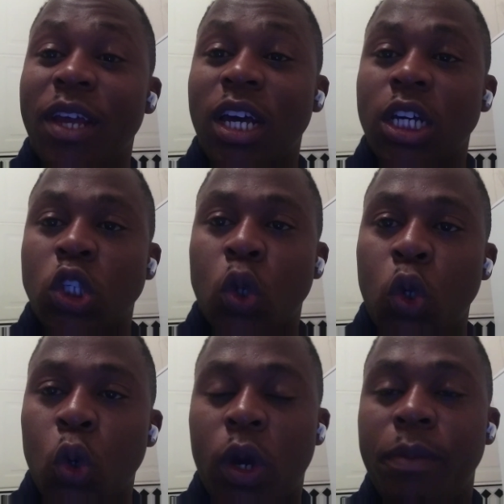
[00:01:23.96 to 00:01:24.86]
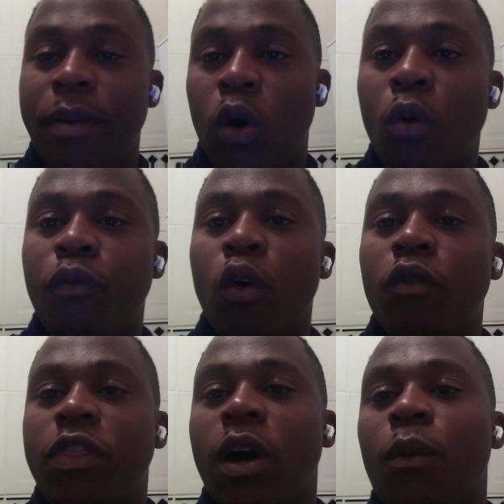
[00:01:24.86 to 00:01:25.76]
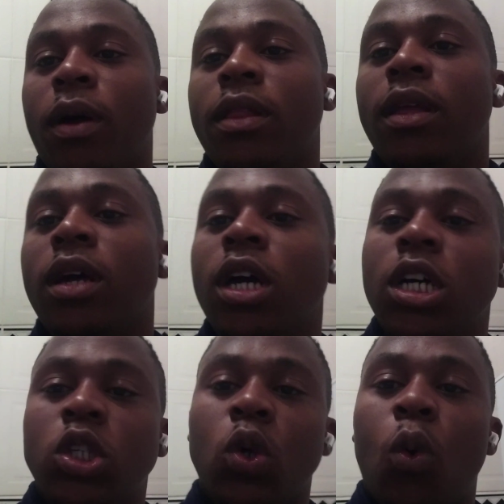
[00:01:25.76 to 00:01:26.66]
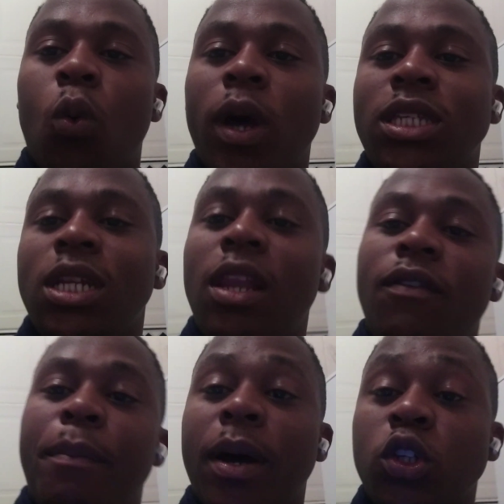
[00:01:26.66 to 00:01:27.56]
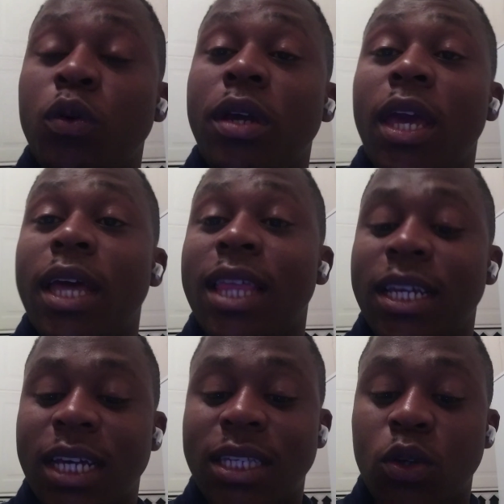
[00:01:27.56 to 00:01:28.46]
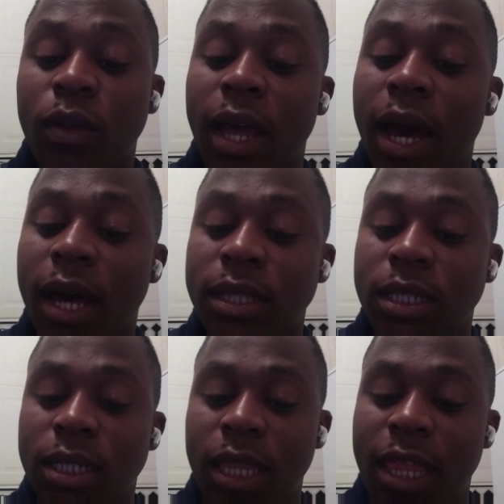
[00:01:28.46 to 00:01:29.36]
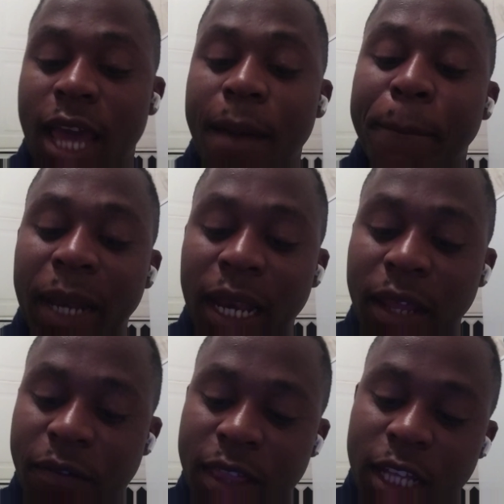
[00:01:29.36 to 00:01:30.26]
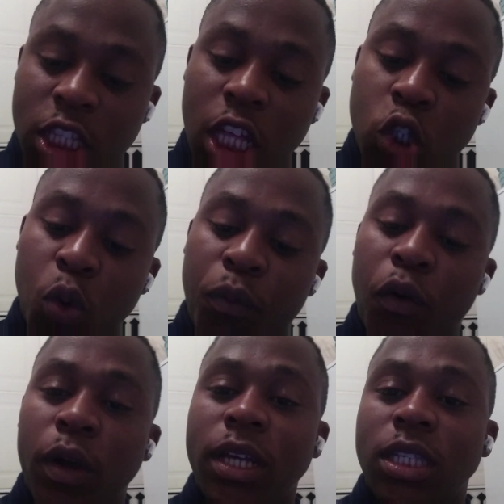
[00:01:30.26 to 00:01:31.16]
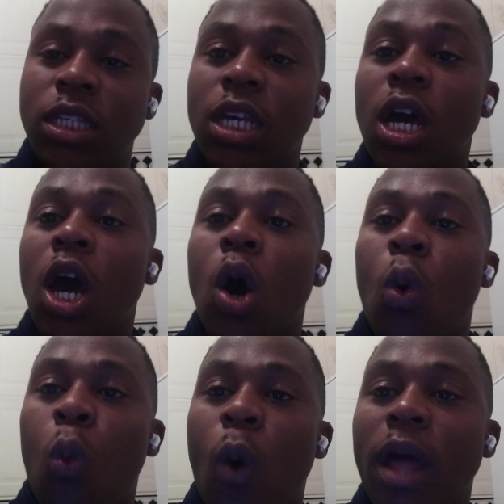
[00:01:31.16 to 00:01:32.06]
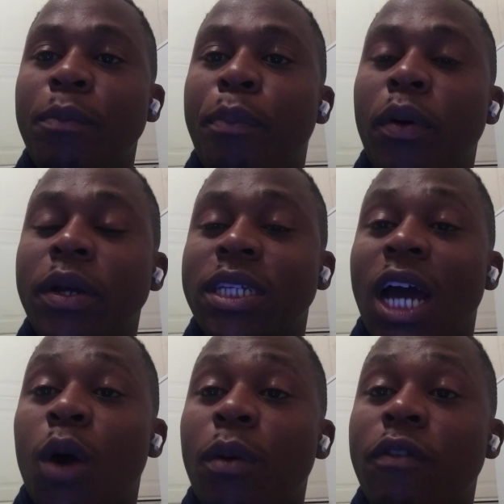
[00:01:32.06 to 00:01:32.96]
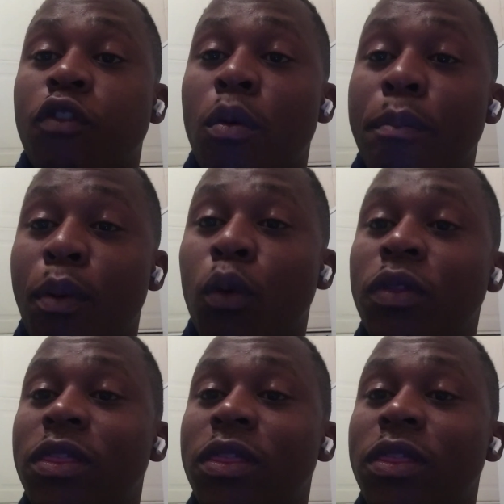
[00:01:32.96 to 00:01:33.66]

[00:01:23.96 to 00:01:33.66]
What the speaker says: So you could be hopeful of that one. So what Liverpool are doing here, they're just on a hunt. They are believing that the top four is 1 point away from both